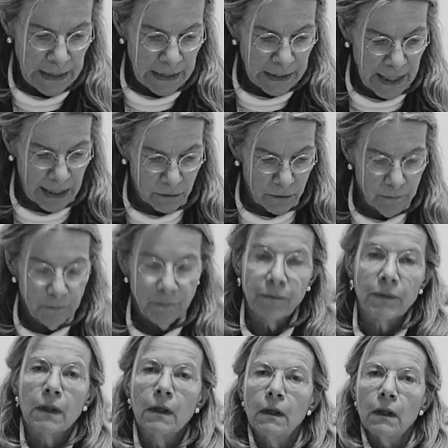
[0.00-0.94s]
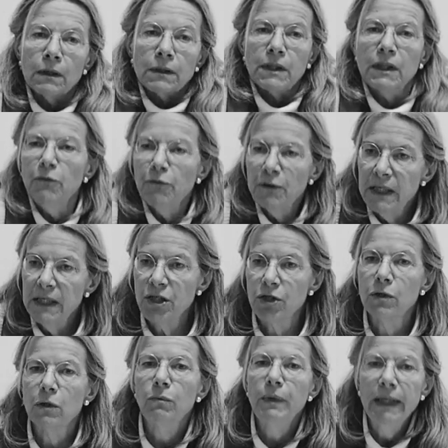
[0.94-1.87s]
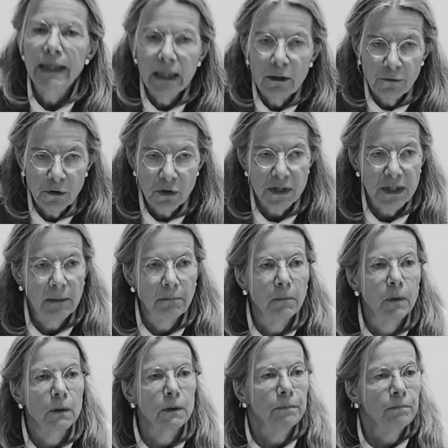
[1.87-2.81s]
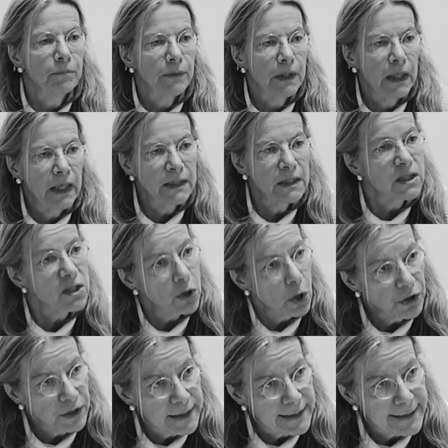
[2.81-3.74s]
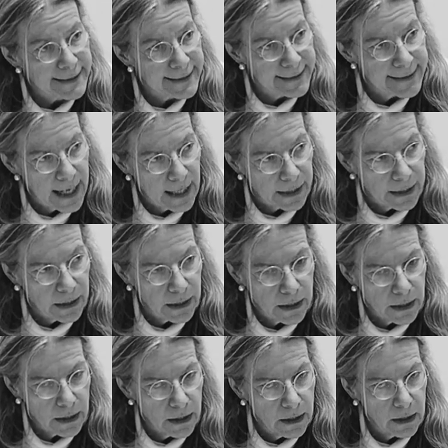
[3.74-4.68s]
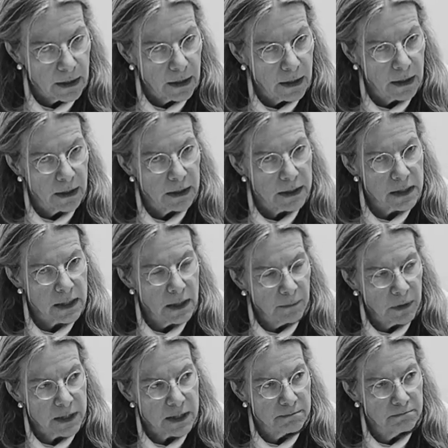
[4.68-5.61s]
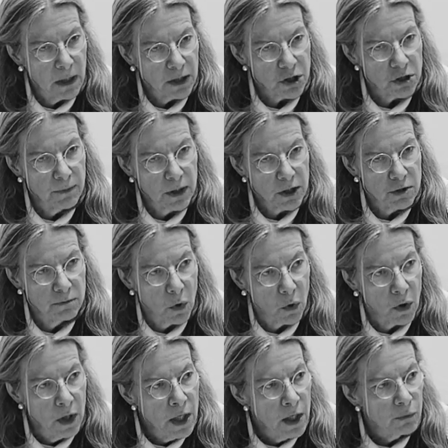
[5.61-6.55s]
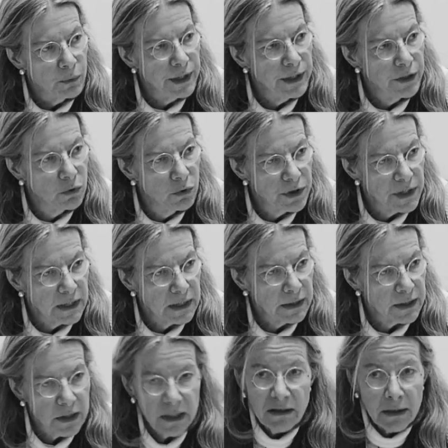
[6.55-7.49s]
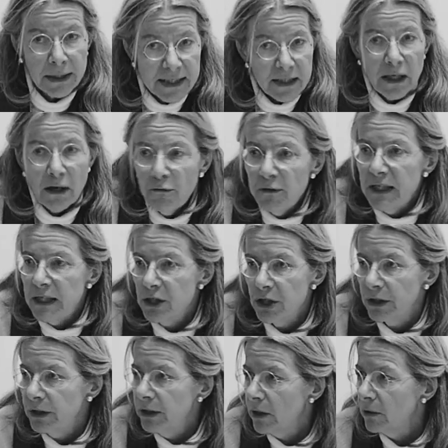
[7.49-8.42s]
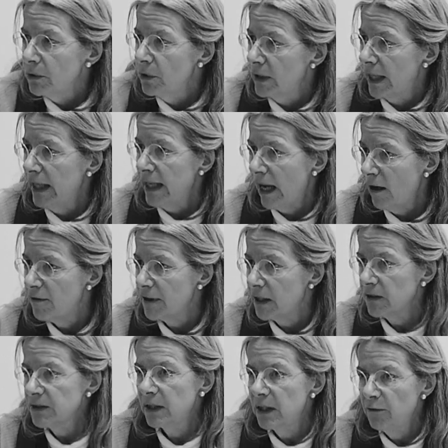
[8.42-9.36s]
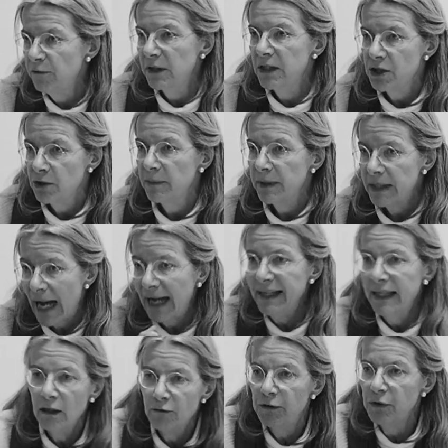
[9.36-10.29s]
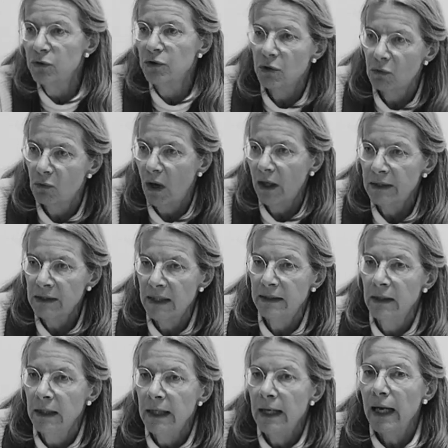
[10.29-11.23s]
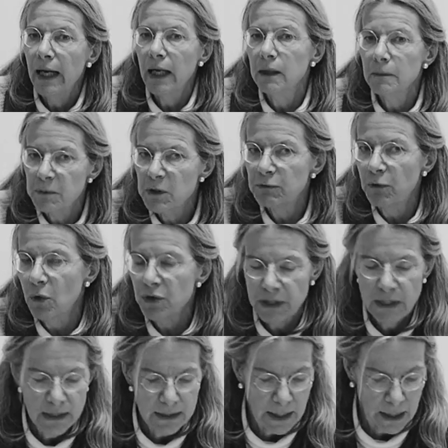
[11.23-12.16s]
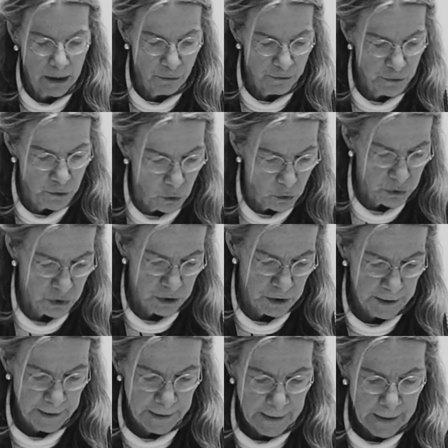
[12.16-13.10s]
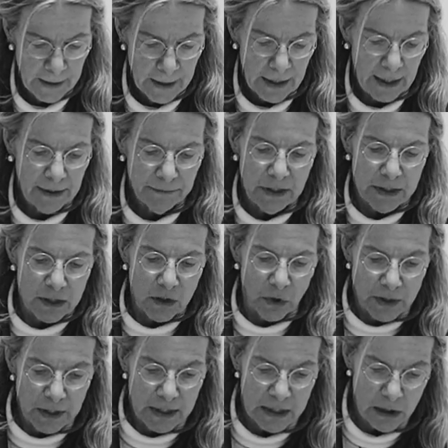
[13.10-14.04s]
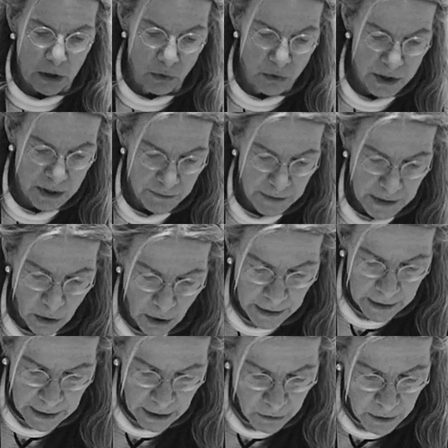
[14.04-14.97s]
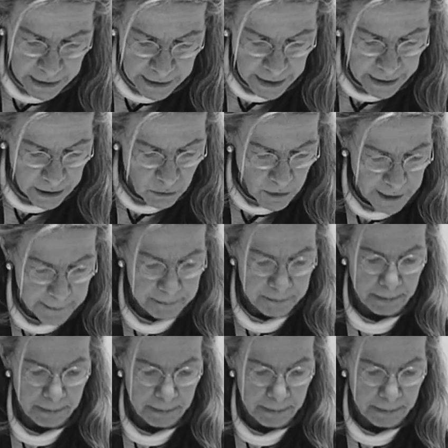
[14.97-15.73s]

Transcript: Now, the definition we give to symbol, it is not a sign. A symbol is much, much more. We use it it's a definition, you know. You can have another definition, but I give you the one that helps for these kind of thoughts. And it's not exclusive in any way.